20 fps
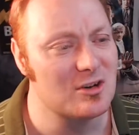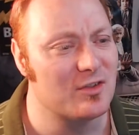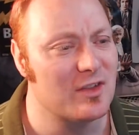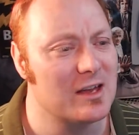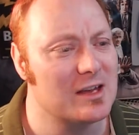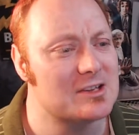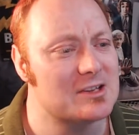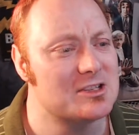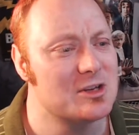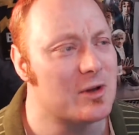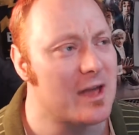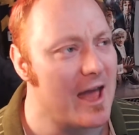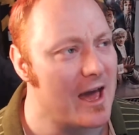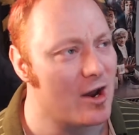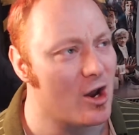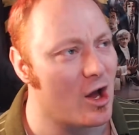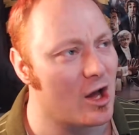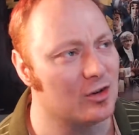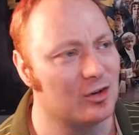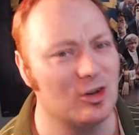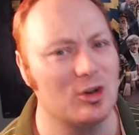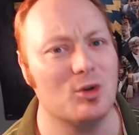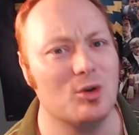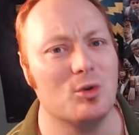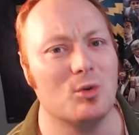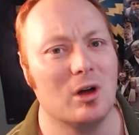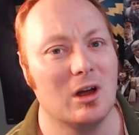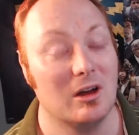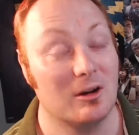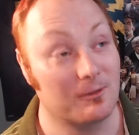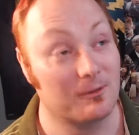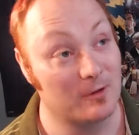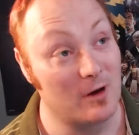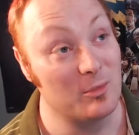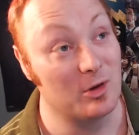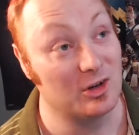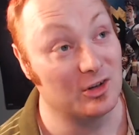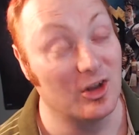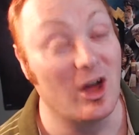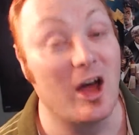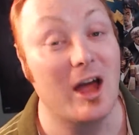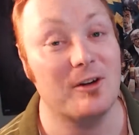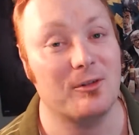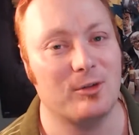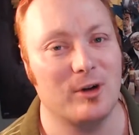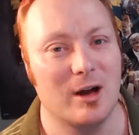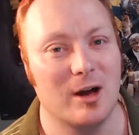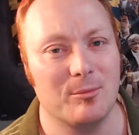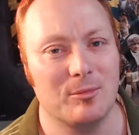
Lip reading: things you cannot do from your diaphragm.